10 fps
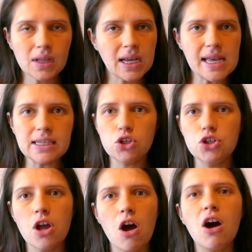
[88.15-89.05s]
It's
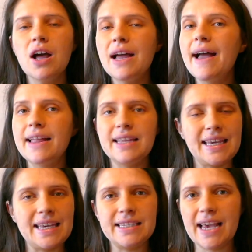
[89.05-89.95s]
not an
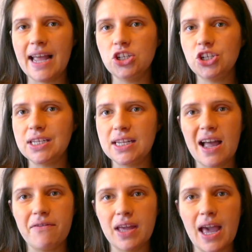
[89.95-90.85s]
easy energy to
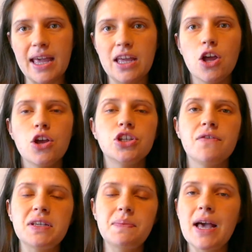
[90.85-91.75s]
navigate. So
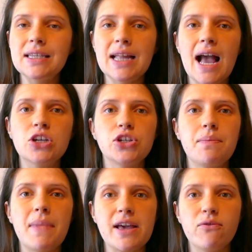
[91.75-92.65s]
this person actually
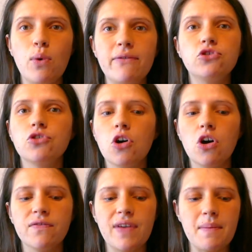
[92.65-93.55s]
may have
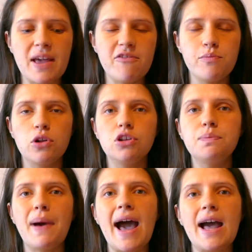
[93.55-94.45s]
withdrawn, they may have
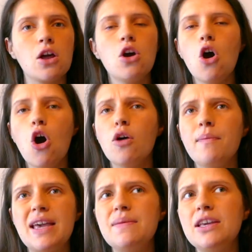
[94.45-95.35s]
pulled back, or
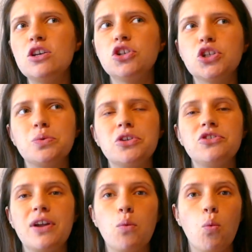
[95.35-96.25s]
maybe you're just
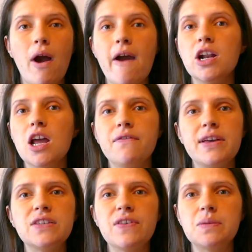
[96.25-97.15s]
wondering, where on earth
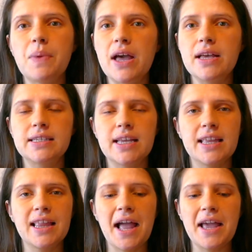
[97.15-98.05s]
is this
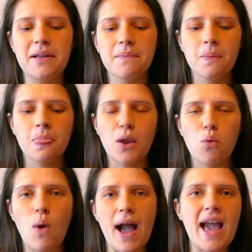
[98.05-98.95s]
person? Like,
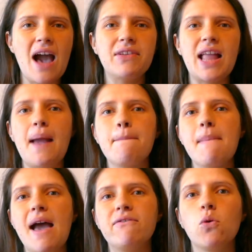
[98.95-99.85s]
why haven't I
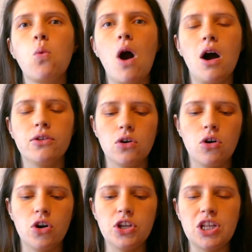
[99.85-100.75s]
met the one?
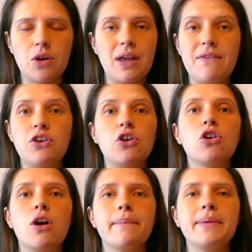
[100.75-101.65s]
Or, you know, if you're
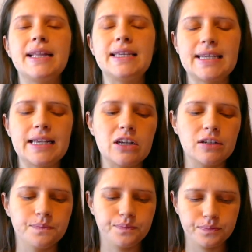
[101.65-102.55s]
completely single.